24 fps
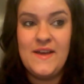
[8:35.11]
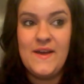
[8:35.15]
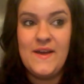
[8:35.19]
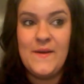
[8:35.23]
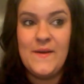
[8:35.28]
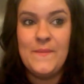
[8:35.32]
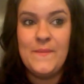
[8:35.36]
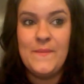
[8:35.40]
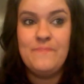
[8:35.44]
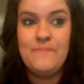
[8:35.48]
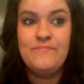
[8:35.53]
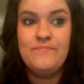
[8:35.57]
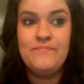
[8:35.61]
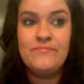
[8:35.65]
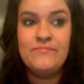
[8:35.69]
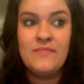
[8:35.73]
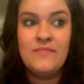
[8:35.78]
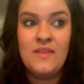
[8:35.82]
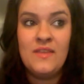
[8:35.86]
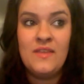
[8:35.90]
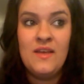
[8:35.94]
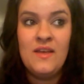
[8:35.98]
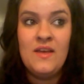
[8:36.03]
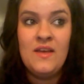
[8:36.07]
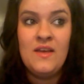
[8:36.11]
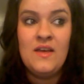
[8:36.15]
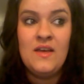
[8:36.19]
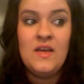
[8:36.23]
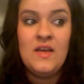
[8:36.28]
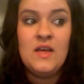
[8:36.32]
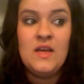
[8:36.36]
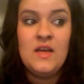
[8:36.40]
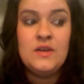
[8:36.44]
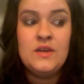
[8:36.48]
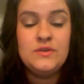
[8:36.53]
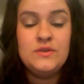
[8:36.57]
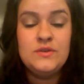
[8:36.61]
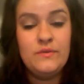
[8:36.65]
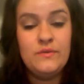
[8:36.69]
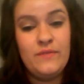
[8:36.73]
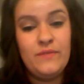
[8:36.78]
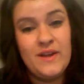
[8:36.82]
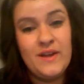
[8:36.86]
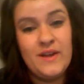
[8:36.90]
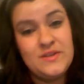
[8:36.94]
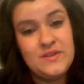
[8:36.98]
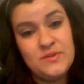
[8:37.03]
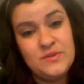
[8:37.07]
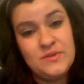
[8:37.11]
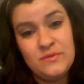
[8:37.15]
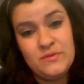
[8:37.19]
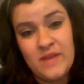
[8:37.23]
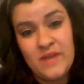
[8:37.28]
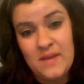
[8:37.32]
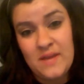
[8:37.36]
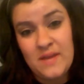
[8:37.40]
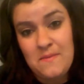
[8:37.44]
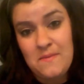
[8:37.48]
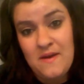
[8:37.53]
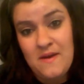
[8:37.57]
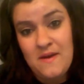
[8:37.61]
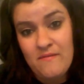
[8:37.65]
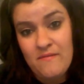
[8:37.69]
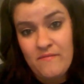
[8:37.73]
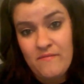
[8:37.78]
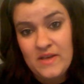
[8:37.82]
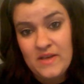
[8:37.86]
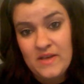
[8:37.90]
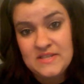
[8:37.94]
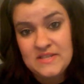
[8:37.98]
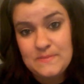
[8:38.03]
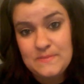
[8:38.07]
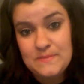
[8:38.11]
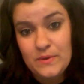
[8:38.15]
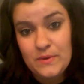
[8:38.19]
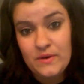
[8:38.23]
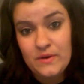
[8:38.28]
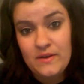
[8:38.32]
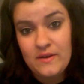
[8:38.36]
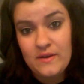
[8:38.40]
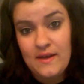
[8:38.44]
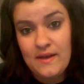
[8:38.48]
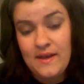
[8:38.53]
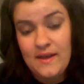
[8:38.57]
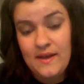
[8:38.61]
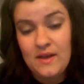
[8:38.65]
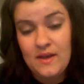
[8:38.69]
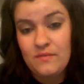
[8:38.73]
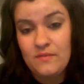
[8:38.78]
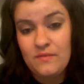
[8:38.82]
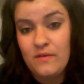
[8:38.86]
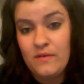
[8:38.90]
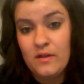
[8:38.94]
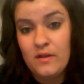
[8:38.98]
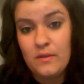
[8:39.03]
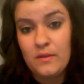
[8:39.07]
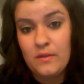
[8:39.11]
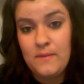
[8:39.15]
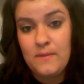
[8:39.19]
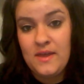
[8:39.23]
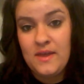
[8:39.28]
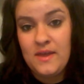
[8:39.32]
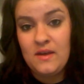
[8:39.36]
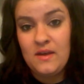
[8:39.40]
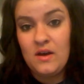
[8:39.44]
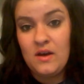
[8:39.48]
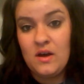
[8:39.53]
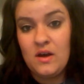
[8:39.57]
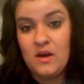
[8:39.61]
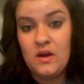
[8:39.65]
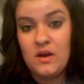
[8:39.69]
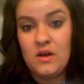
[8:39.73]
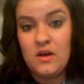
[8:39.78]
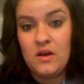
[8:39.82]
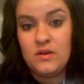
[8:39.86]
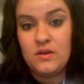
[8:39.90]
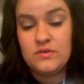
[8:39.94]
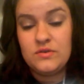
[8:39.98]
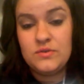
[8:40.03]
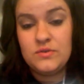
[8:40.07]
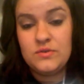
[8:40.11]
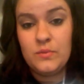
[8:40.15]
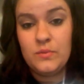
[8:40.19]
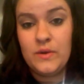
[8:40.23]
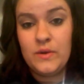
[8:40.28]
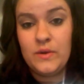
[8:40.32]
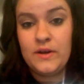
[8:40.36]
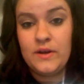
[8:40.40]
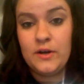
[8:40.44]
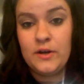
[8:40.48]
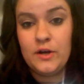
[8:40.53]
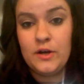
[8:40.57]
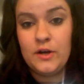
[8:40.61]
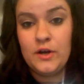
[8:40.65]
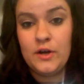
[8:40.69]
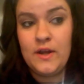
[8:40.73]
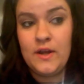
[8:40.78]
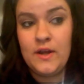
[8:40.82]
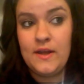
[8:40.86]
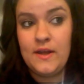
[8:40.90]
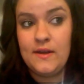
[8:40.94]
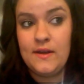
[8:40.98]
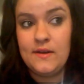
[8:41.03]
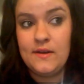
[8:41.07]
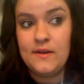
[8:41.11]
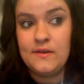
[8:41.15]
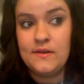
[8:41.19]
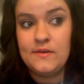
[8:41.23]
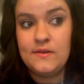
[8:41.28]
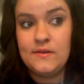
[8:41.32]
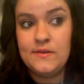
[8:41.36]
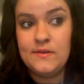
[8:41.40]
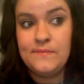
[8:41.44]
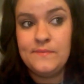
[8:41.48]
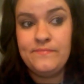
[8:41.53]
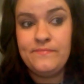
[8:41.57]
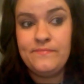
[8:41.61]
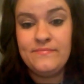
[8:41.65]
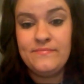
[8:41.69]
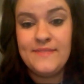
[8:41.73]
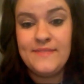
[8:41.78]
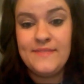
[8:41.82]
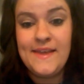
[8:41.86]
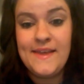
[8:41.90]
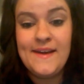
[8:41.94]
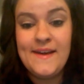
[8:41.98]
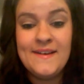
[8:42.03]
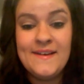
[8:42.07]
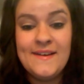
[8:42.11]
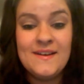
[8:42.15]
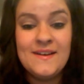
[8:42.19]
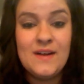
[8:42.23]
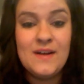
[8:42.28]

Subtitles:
And don't forget to like me on Facebook and follow me on Twitter, and yeah,